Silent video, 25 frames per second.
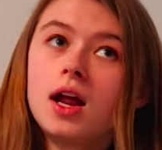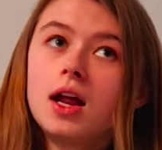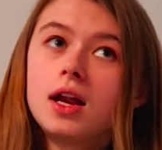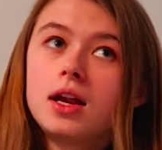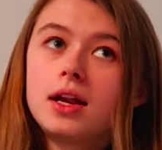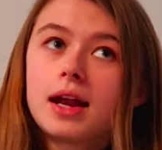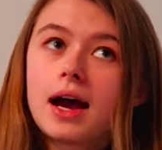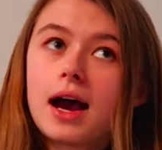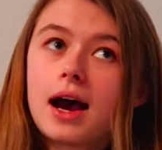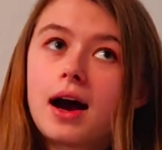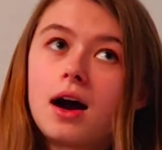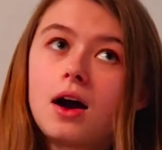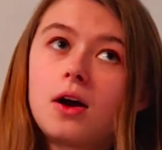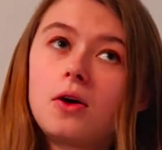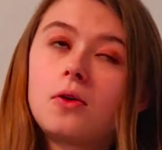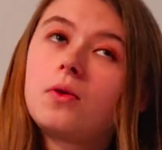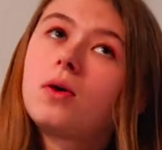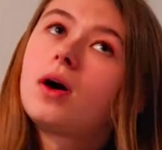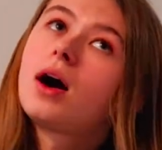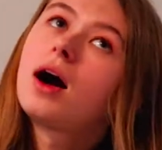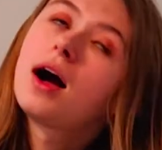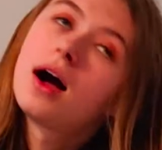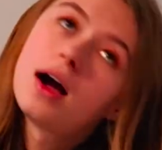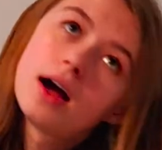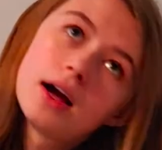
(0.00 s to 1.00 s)
Now
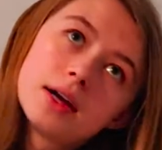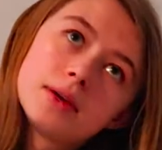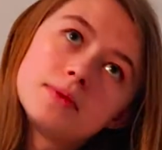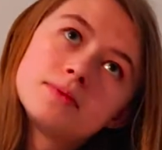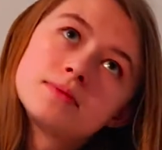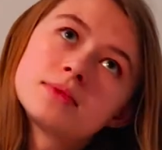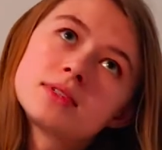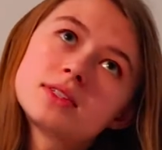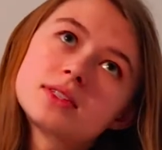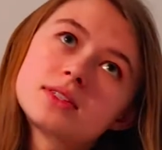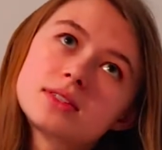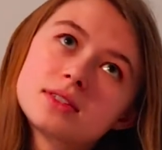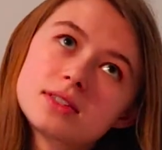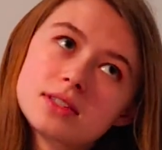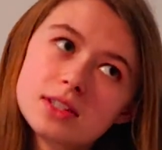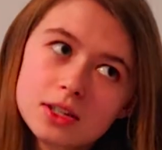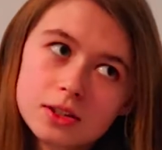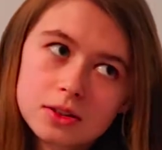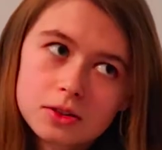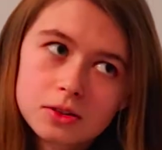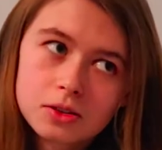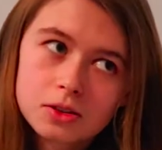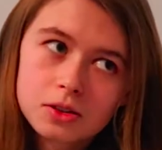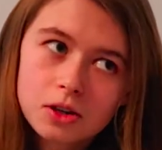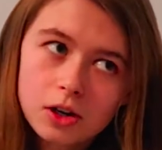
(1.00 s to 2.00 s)
I'm
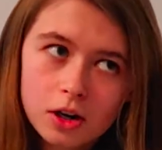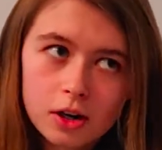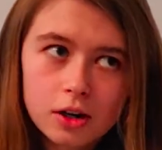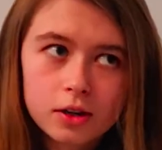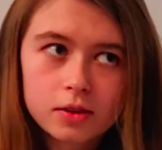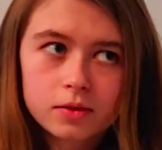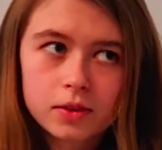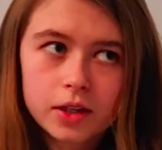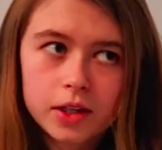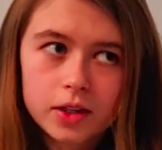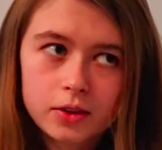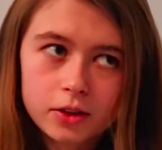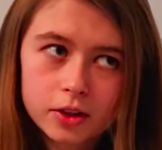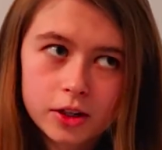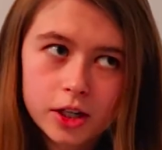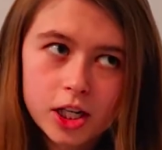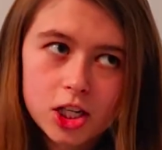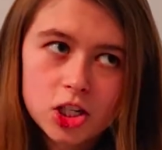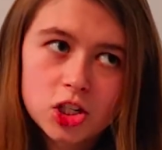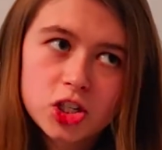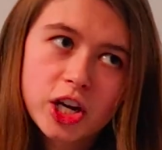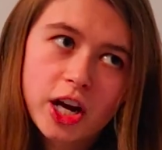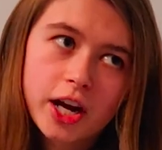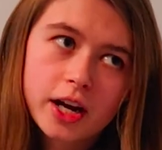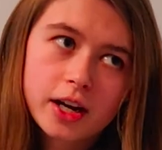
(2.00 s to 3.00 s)
still currently
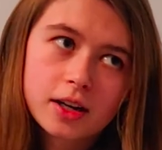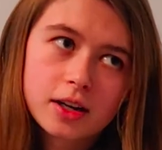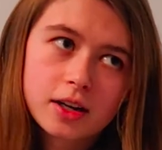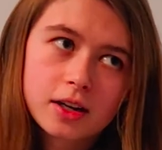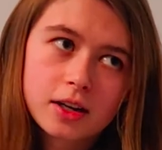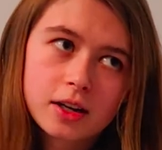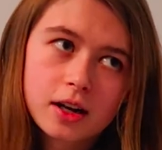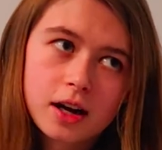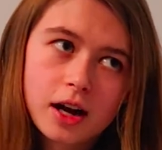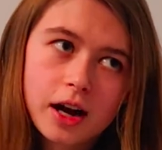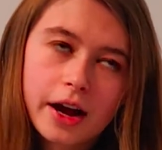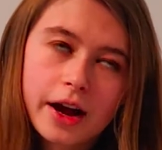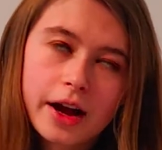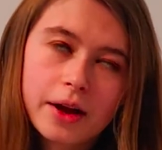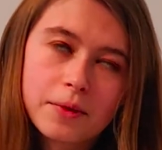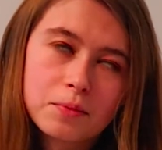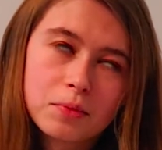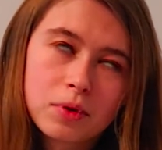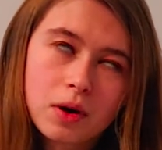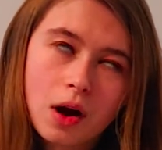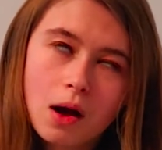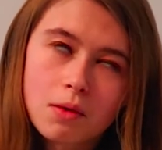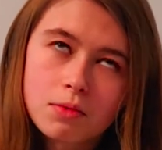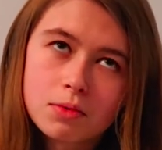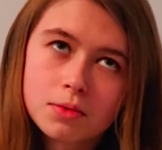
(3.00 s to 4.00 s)
learning Czech. I
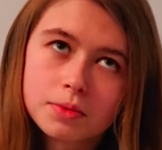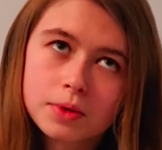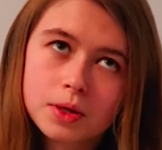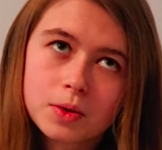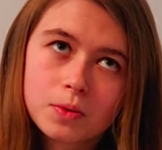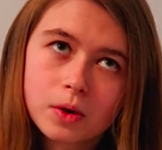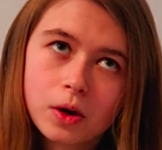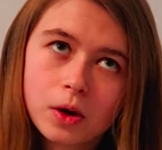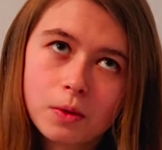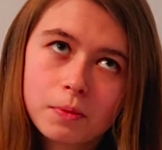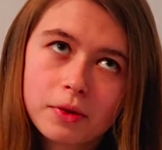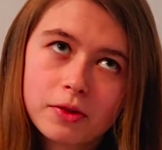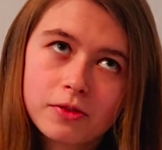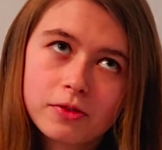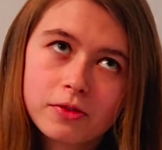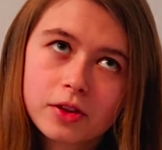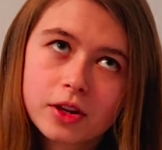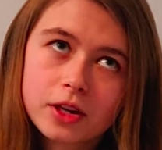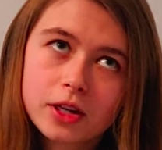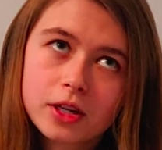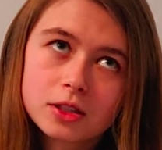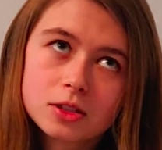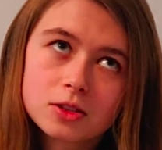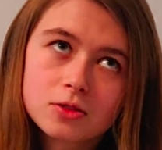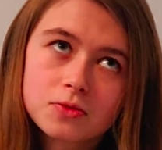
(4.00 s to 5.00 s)
probably will be for the
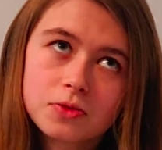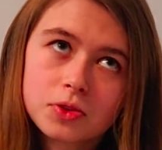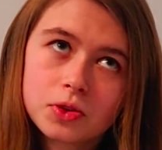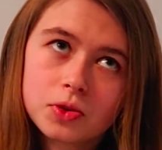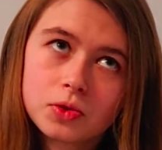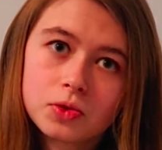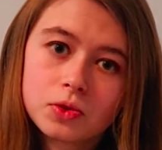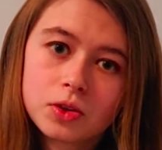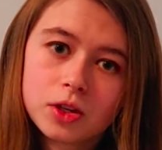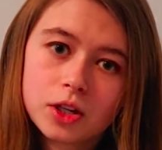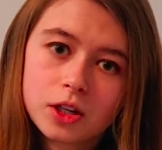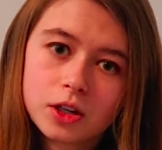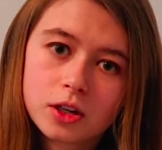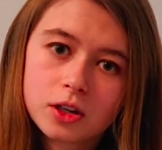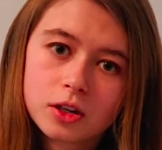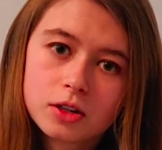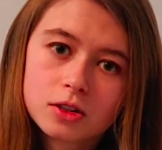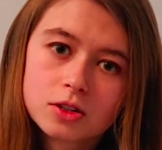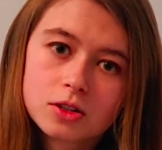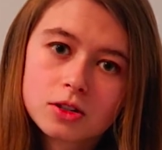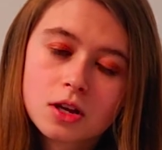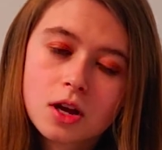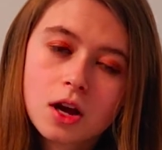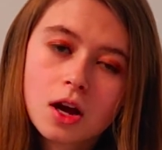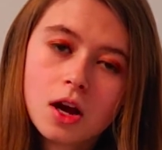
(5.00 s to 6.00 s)
next few
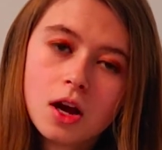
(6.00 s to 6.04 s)
years.